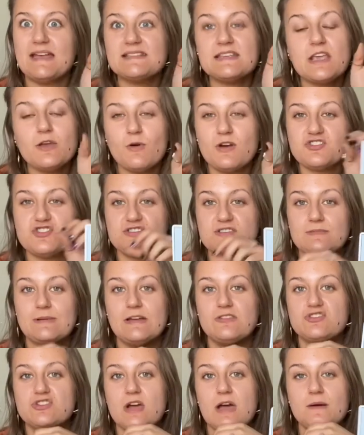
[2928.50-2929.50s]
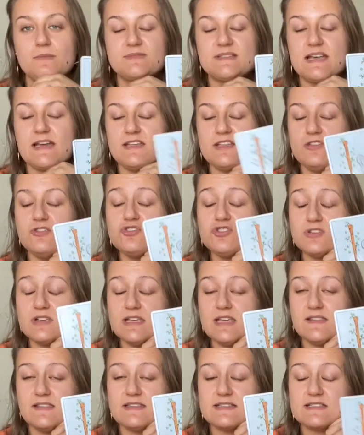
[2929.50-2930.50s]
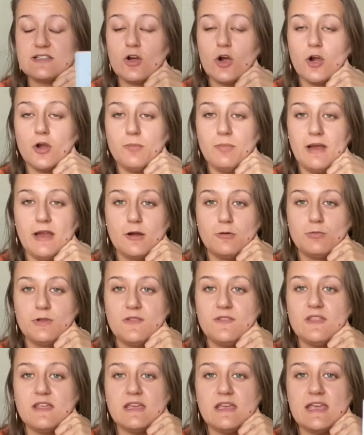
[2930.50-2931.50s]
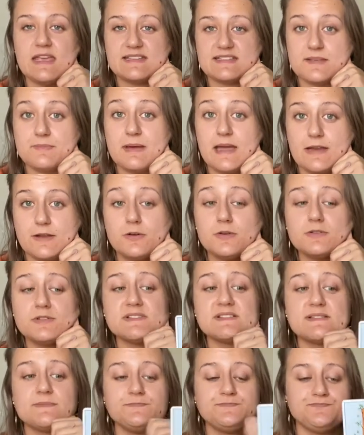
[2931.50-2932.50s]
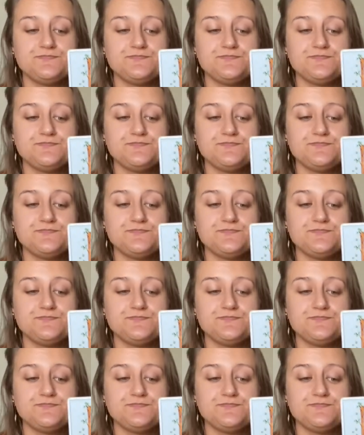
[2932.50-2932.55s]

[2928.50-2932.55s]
questions about jobs, I usually get this card paired with the Ace of Pentacles.